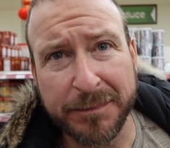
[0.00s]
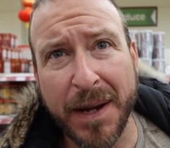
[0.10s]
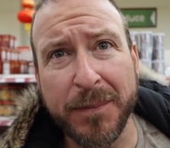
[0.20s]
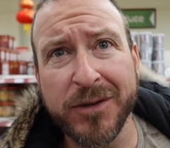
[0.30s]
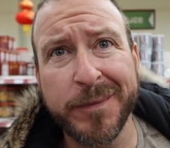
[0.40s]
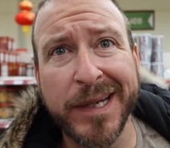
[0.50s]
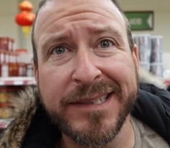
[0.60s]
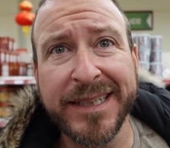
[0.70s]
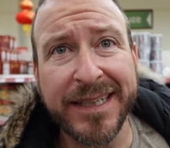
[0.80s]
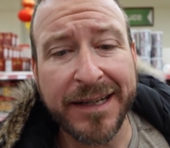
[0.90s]
pepper
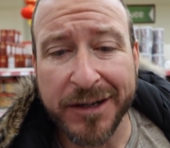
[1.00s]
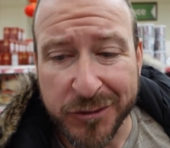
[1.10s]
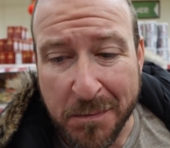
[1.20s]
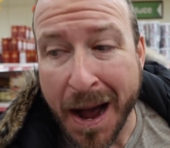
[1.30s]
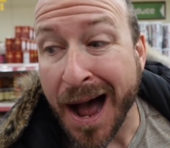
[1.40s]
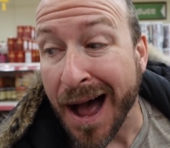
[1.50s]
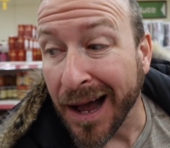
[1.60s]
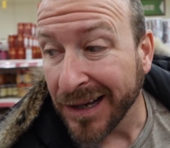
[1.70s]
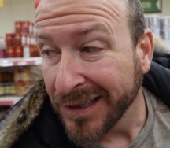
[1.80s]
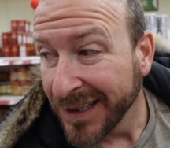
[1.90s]
spicy, and then there's ma,
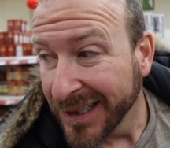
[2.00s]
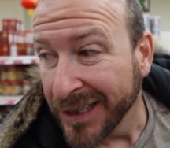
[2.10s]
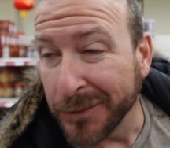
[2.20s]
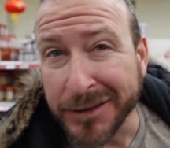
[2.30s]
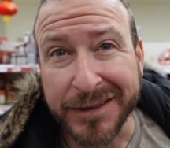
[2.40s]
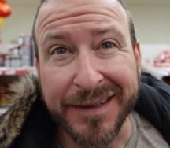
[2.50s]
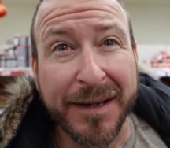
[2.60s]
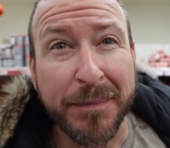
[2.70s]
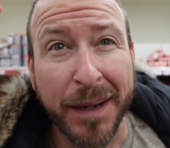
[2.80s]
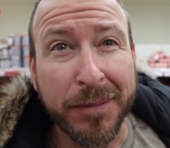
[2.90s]
which is
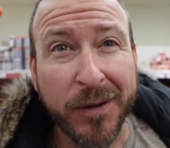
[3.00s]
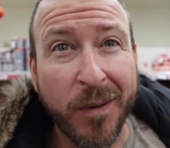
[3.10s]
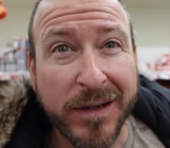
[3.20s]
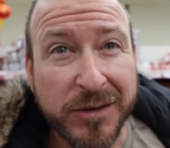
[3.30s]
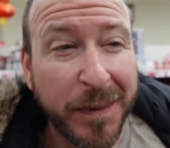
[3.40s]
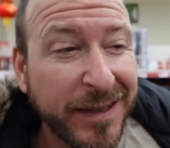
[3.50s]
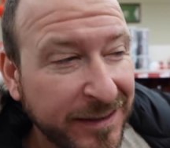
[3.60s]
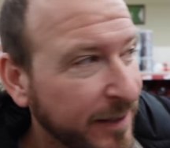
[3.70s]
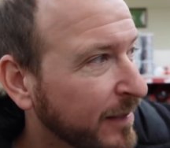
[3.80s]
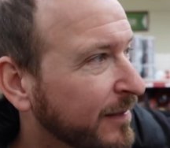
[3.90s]
like peppercorn
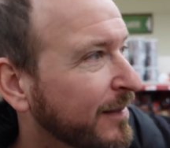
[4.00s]
spicy.